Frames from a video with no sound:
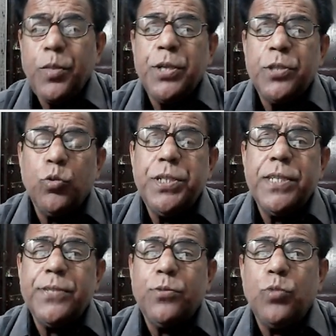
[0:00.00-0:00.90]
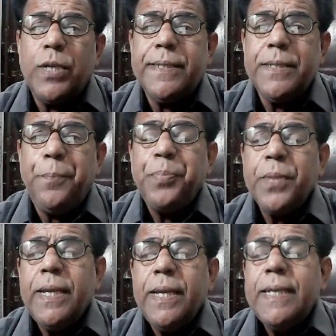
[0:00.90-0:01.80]
so dear students,
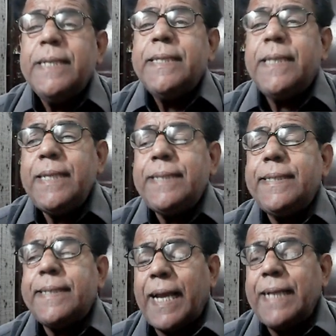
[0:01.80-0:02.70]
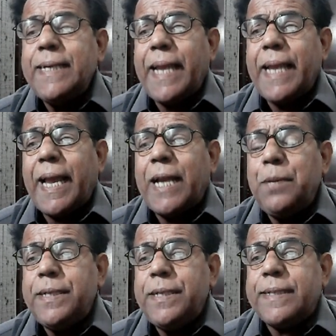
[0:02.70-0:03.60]
this 10 can
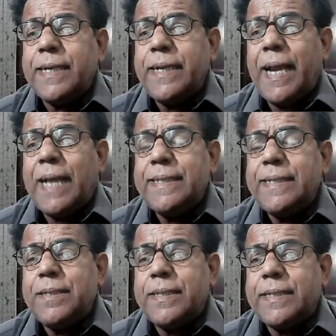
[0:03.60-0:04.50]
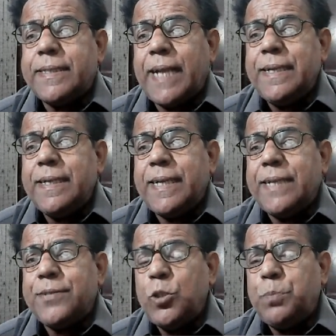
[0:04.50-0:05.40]
be written as 10
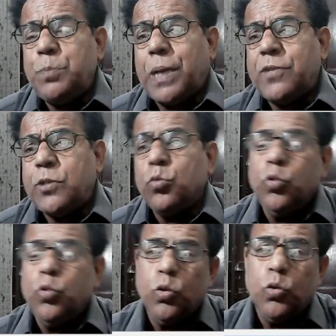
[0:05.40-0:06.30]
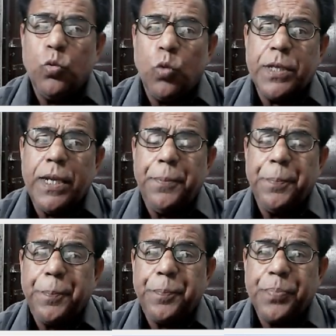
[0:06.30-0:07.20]
raised to the power 2. Okay,
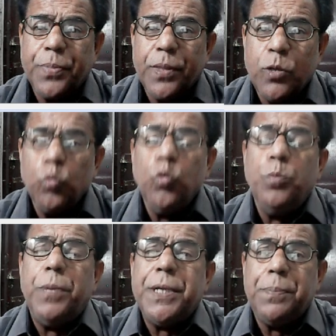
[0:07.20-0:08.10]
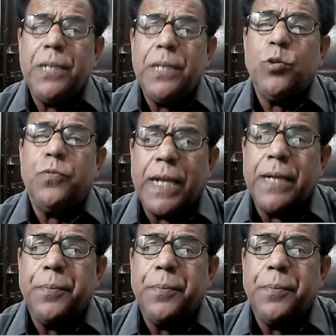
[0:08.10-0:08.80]
2 multiples of 10.